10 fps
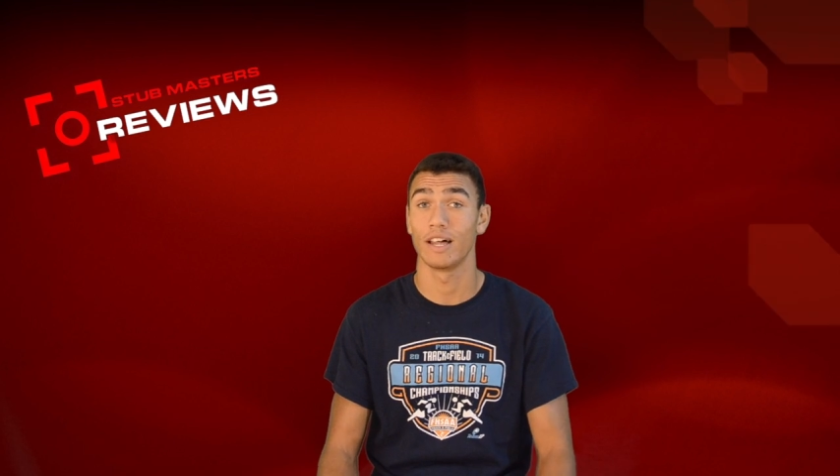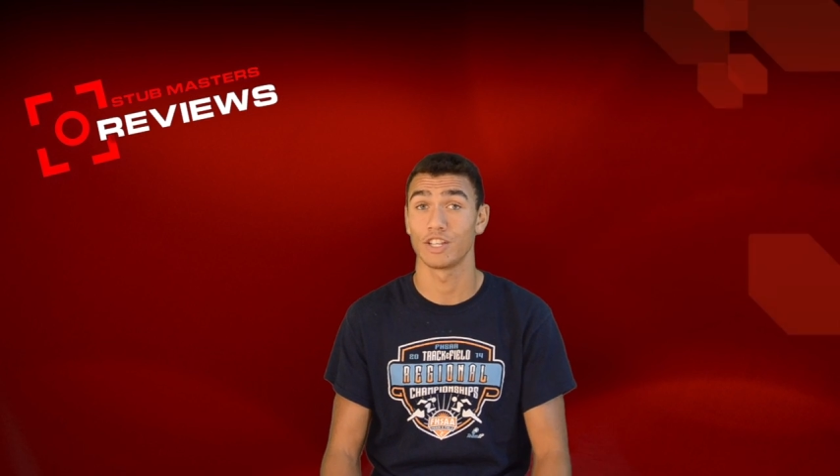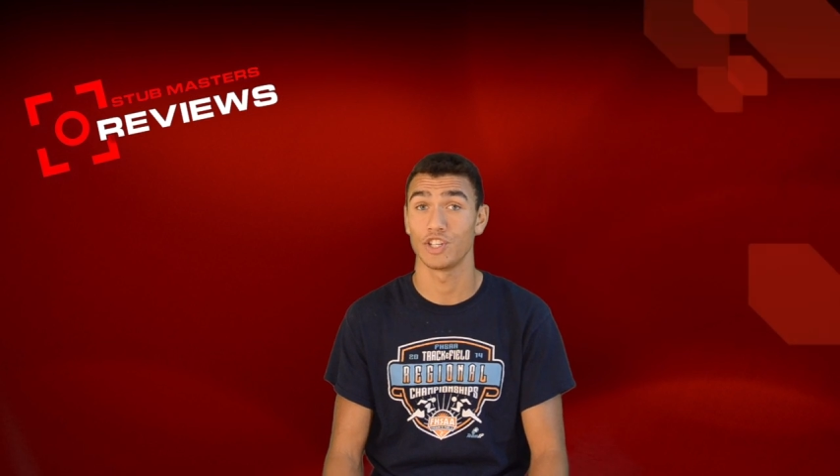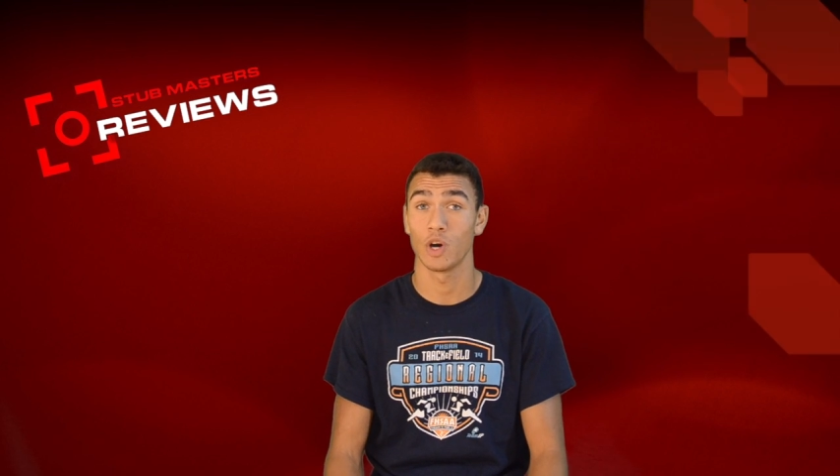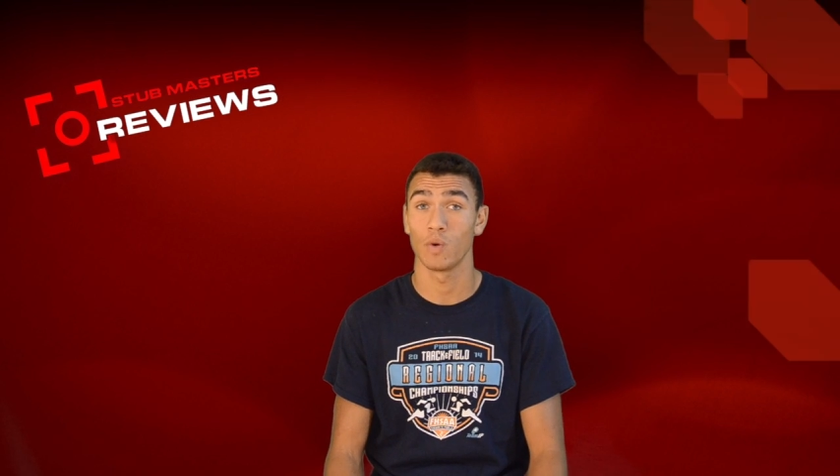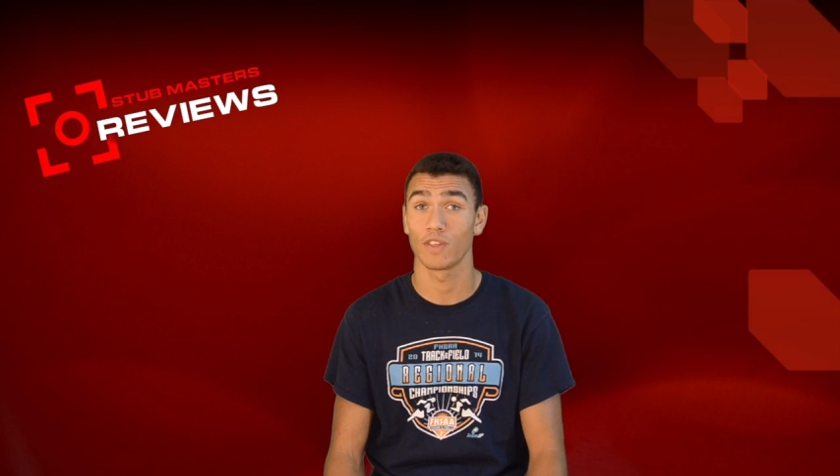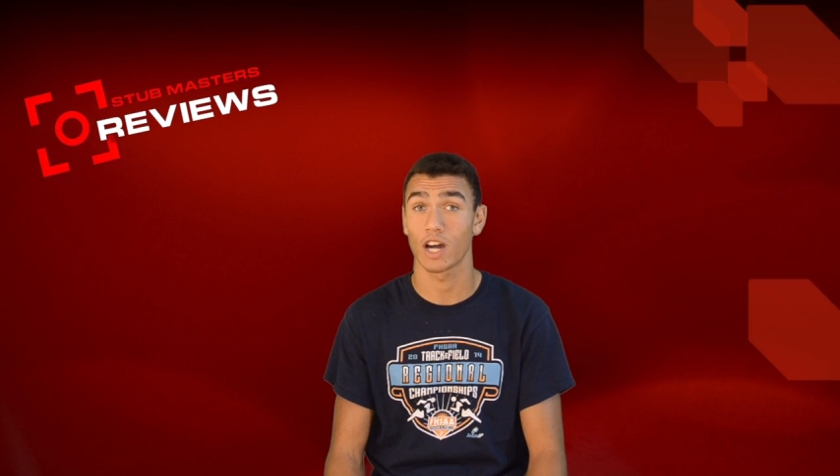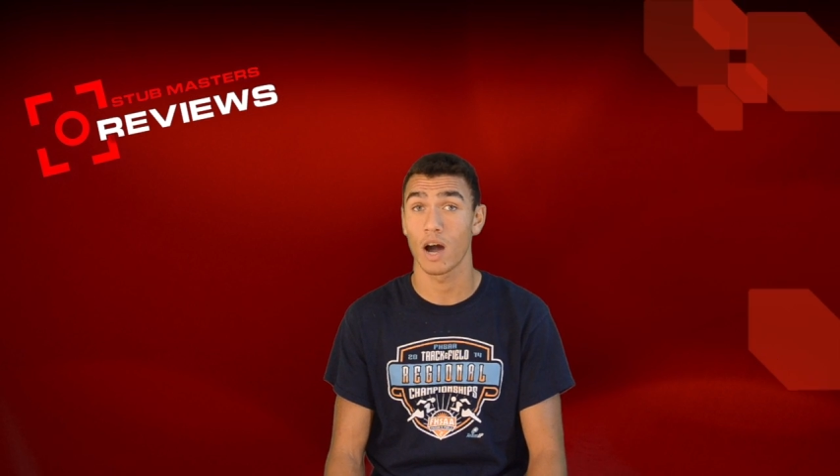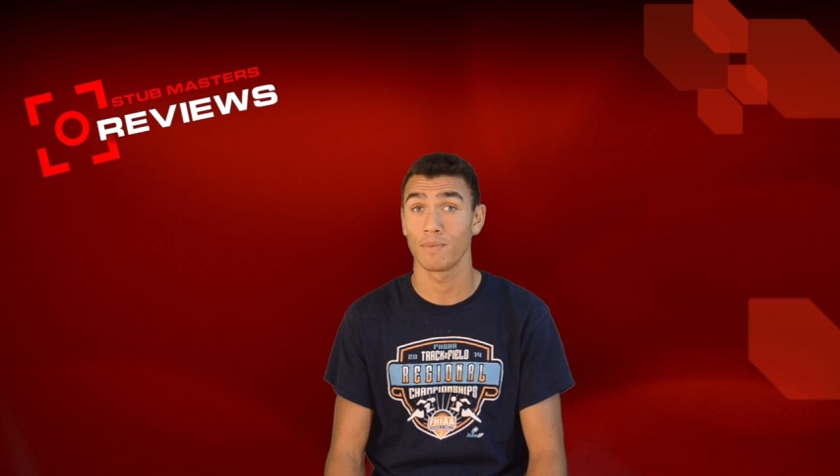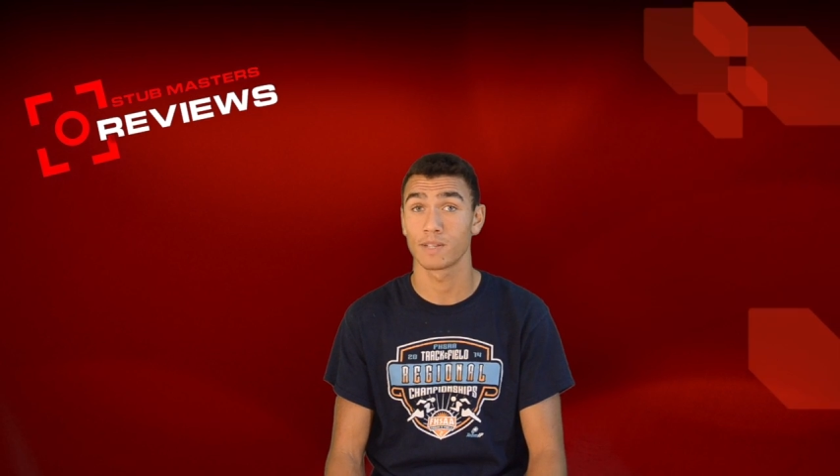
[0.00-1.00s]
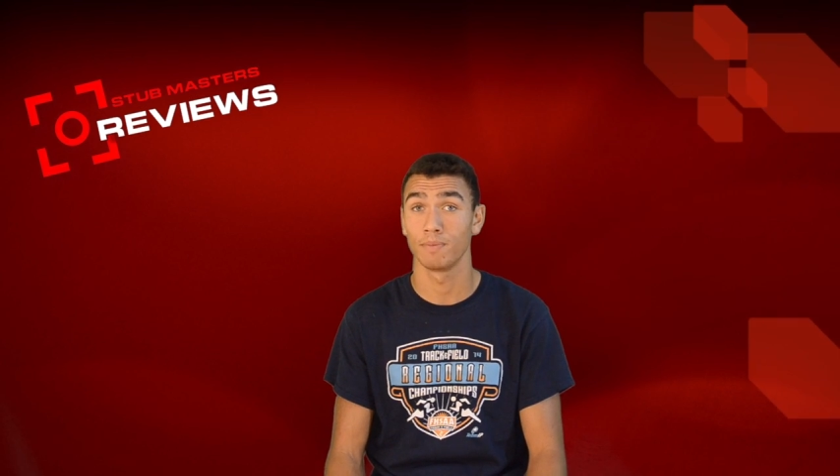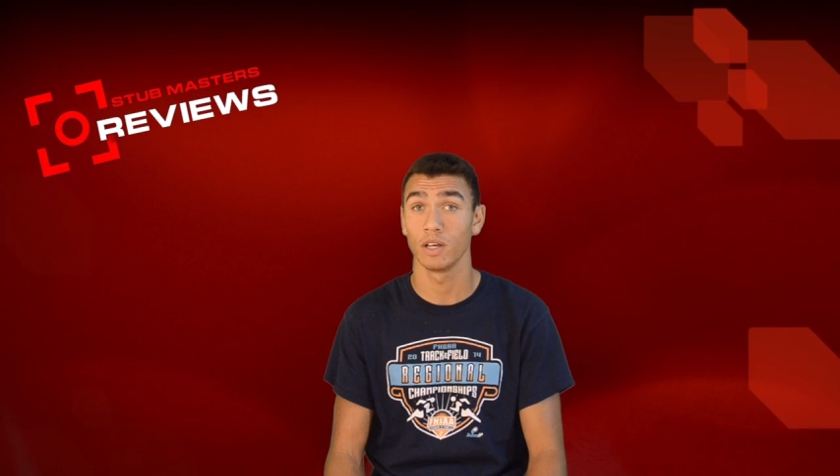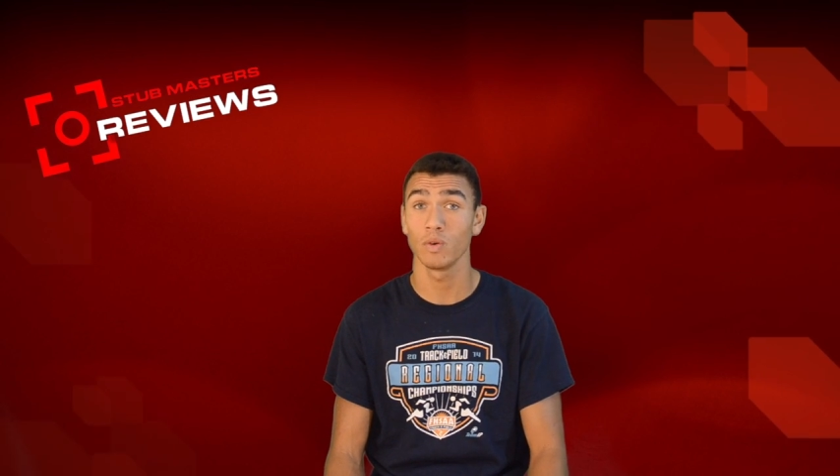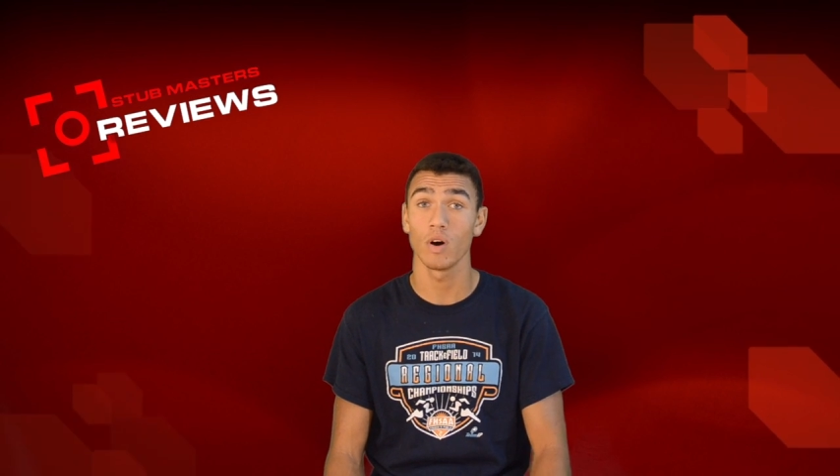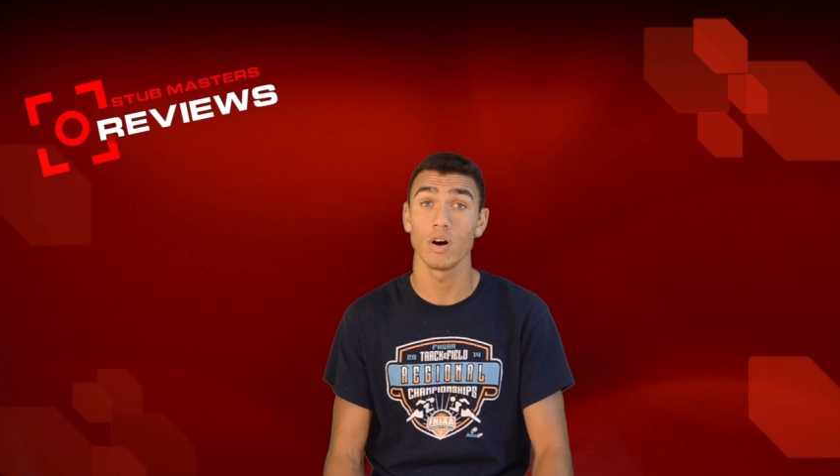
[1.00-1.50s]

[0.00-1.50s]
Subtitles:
let us know in the comments below.